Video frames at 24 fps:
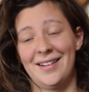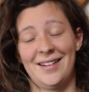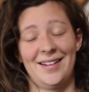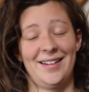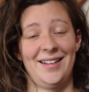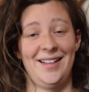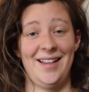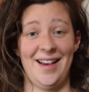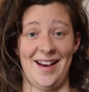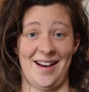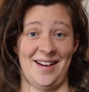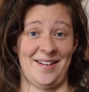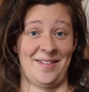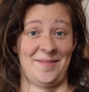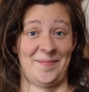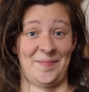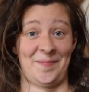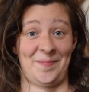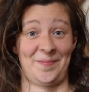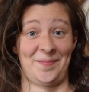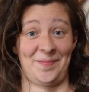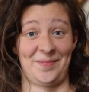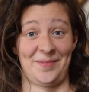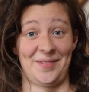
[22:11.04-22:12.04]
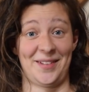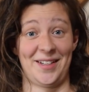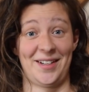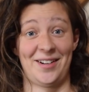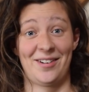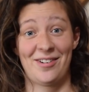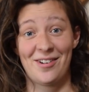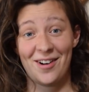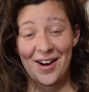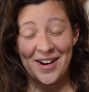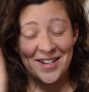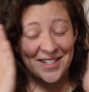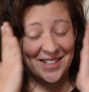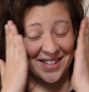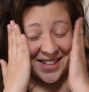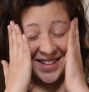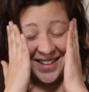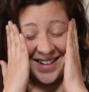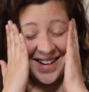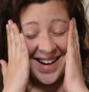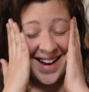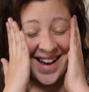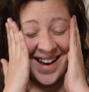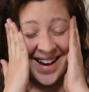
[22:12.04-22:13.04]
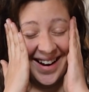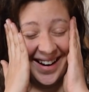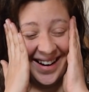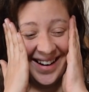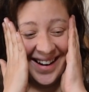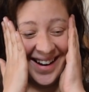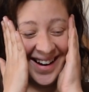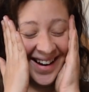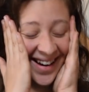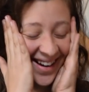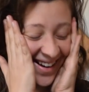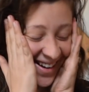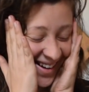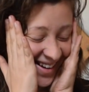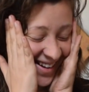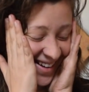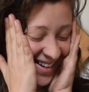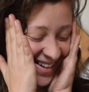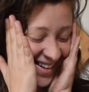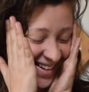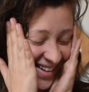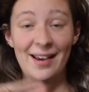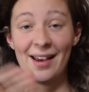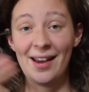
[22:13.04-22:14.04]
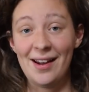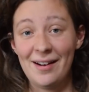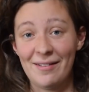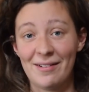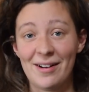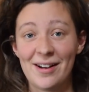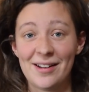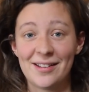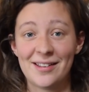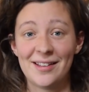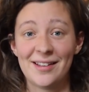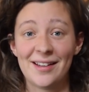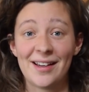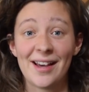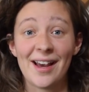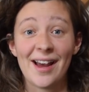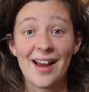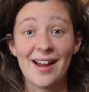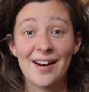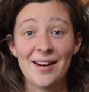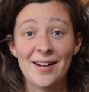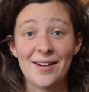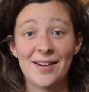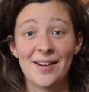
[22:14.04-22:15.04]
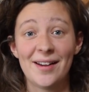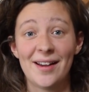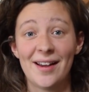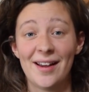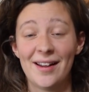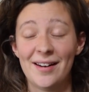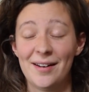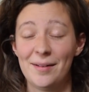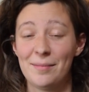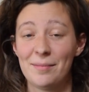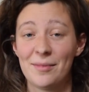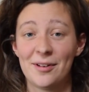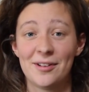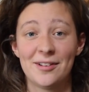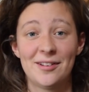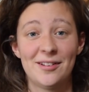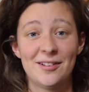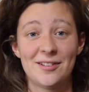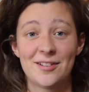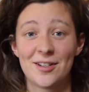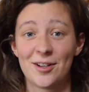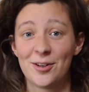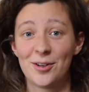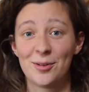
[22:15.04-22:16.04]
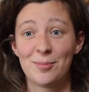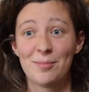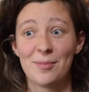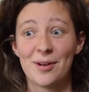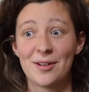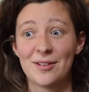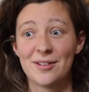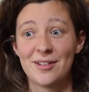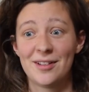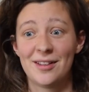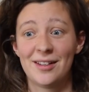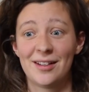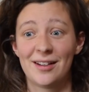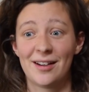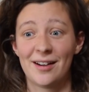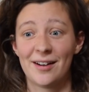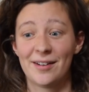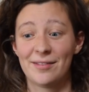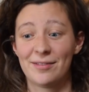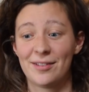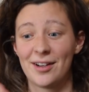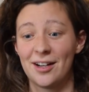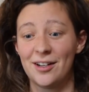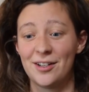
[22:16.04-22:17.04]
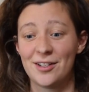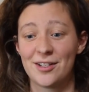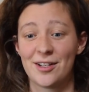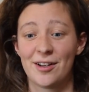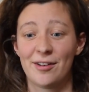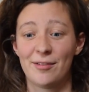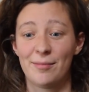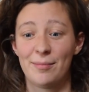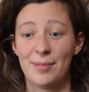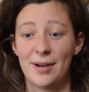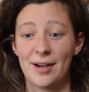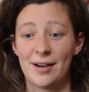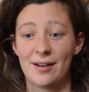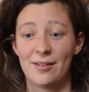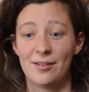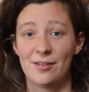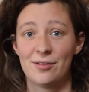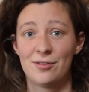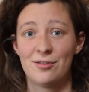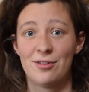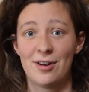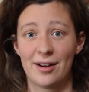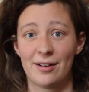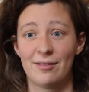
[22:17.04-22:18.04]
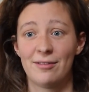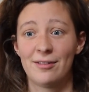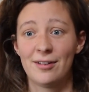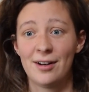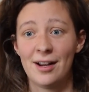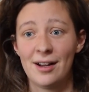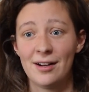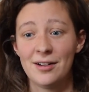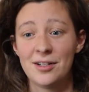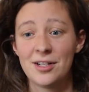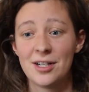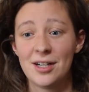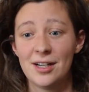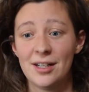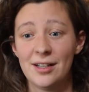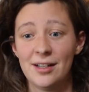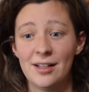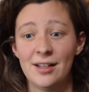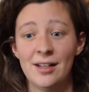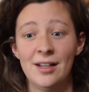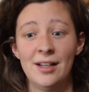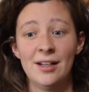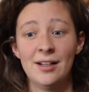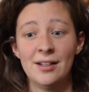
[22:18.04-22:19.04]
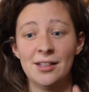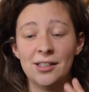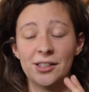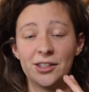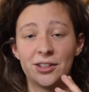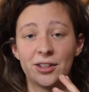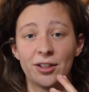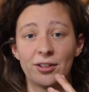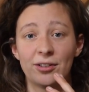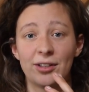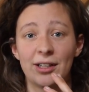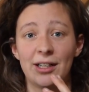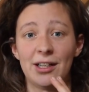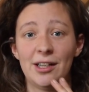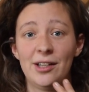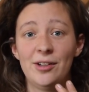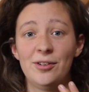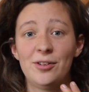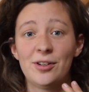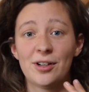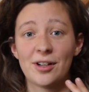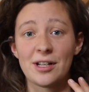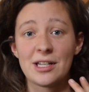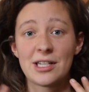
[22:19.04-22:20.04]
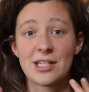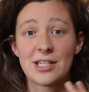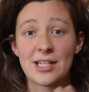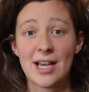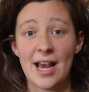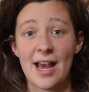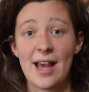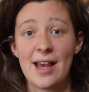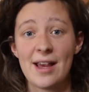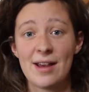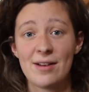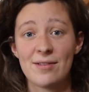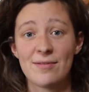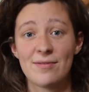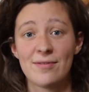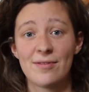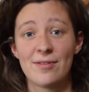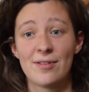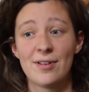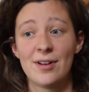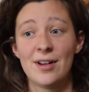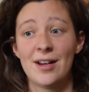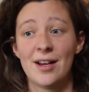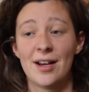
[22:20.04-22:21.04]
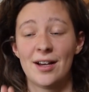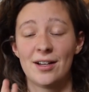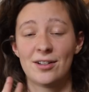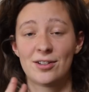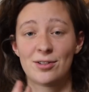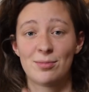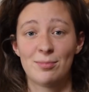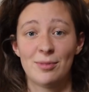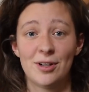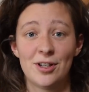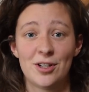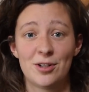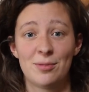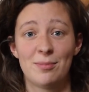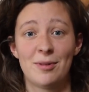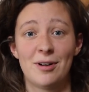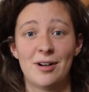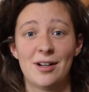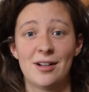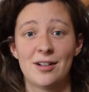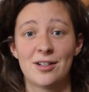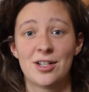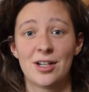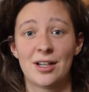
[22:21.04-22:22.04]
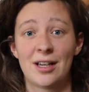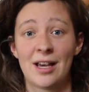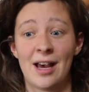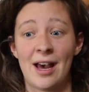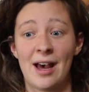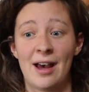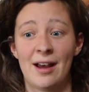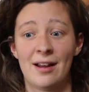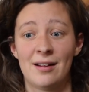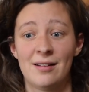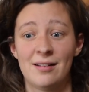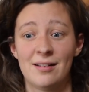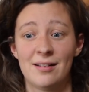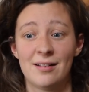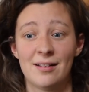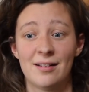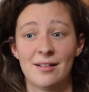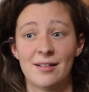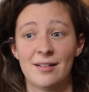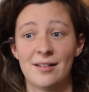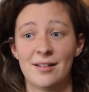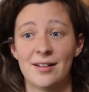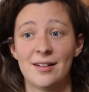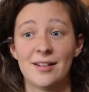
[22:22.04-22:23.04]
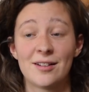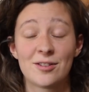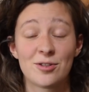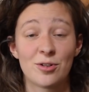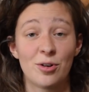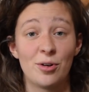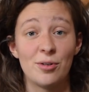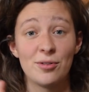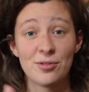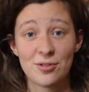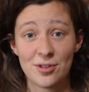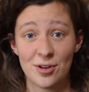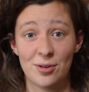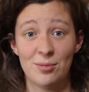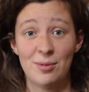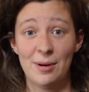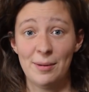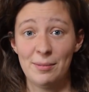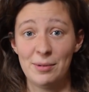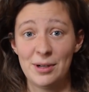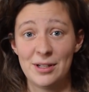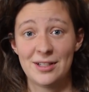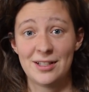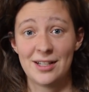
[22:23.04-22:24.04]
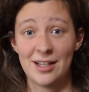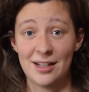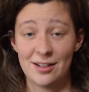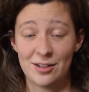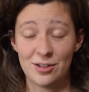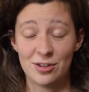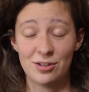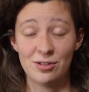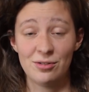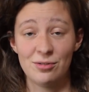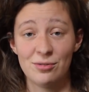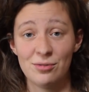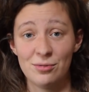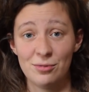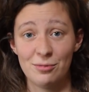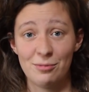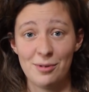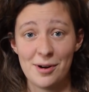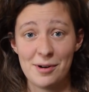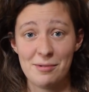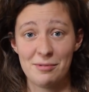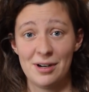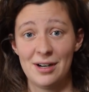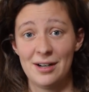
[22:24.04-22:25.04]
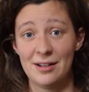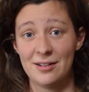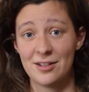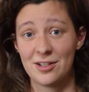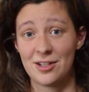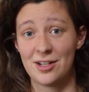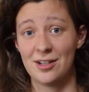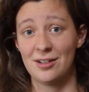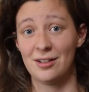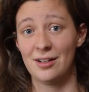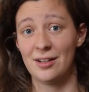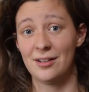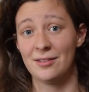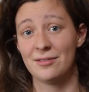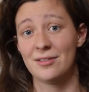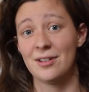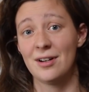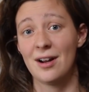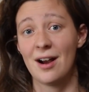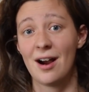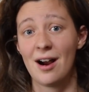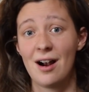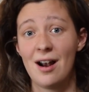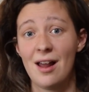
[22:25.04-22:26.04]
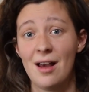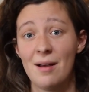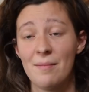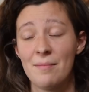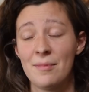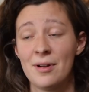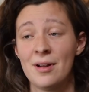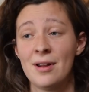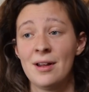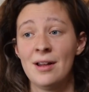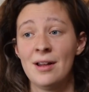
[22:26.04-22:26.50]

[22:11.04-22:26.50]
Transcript: yeah, crazy. Anyway, I think any month is a good month to kind of get yourself back on track financially, so that you can save as much money as you can. And that's also what we did do when we still lived in Haarlem.